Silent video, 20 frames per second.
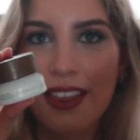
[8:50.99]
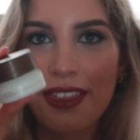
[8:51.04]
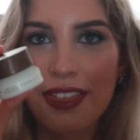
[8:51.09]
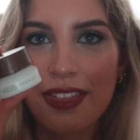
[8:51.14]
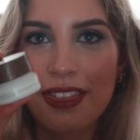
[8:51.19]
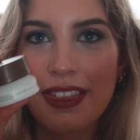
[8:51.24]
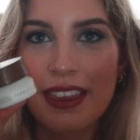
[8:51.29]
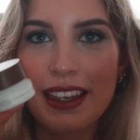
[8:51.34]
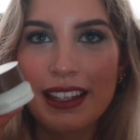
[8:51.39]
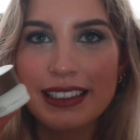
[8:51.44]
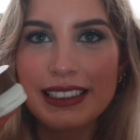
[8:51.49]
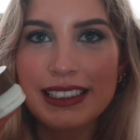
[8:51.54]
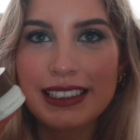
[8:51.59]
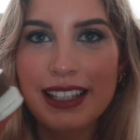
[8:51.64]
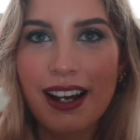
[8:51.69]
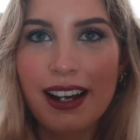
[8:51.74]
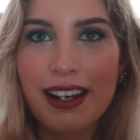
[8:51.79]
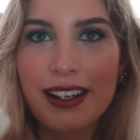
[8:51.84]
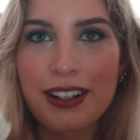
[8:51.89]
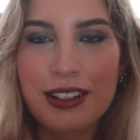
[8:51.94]
This
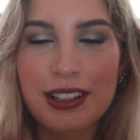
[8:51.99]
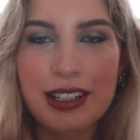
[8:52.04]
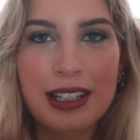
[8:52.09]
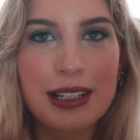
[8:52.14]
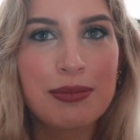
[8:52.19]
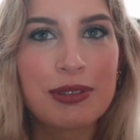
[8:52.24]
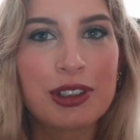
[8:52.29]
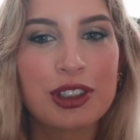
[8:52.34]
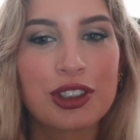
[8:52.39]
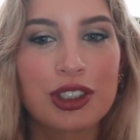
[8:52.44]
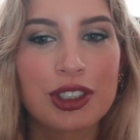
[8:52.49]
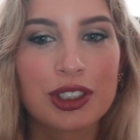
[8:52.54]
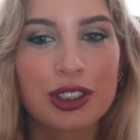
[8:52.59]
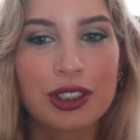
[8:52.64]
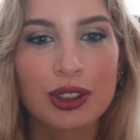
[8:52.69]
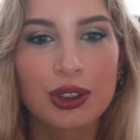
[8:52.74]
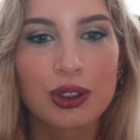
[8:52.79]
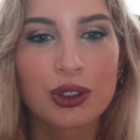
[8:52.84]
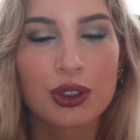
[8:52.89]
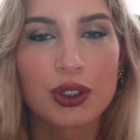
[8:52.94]
eye cream is just